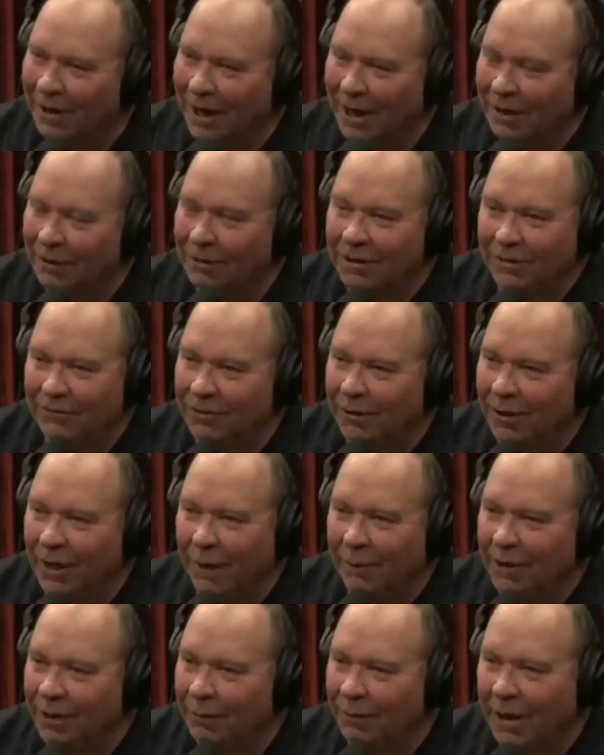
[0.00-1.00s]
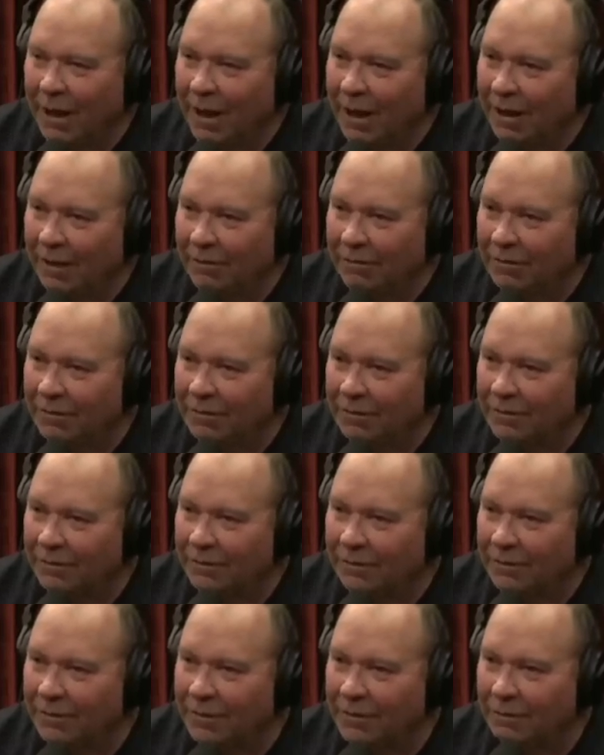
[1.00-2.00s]
don't even know how many we have.
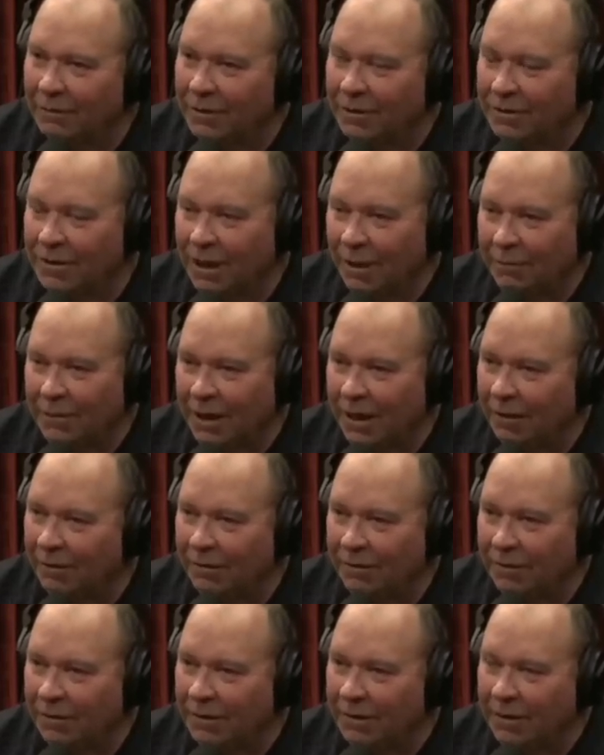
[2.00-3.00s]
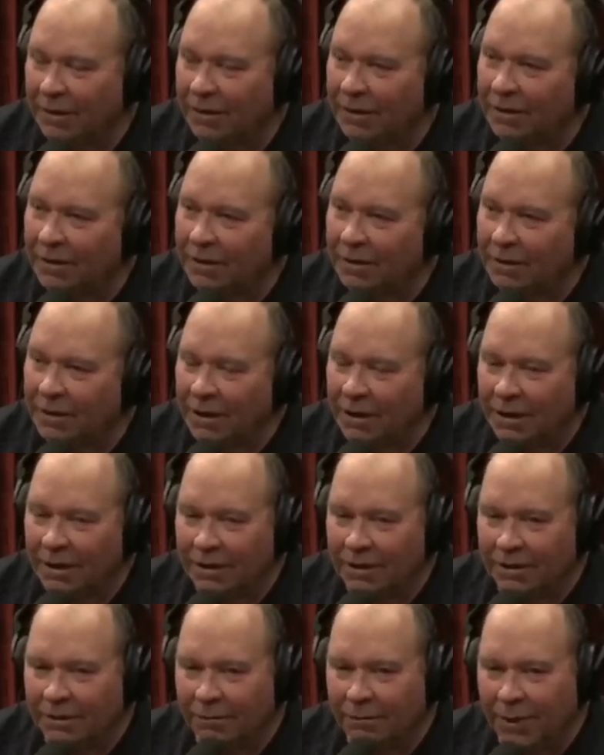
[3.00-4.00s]
We stopped counting. And
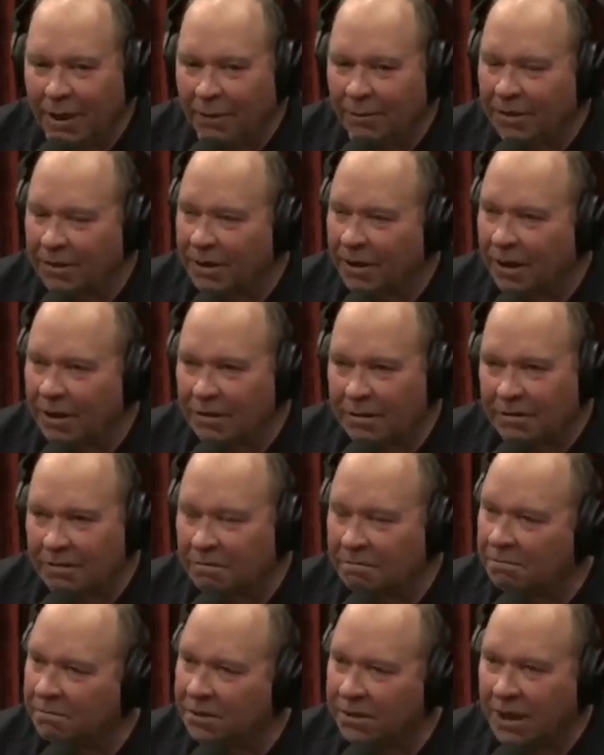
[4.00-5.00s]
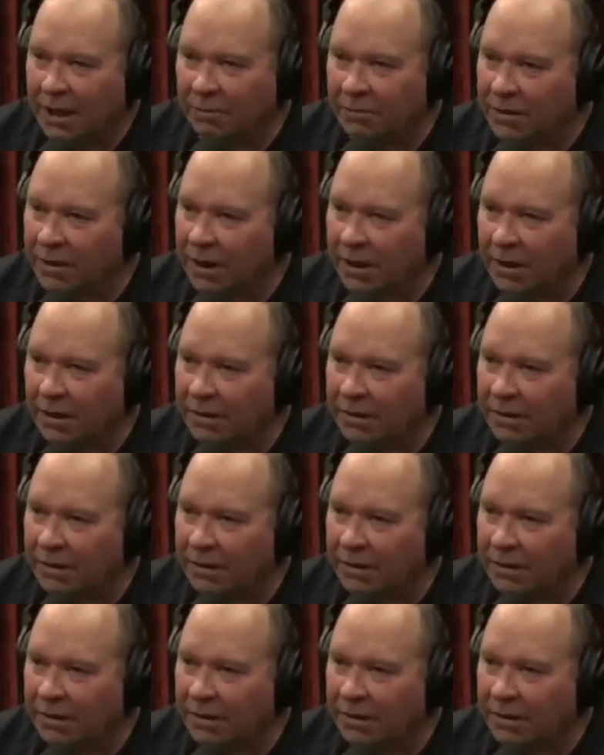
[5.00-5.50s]
mammoth tusks, same thing.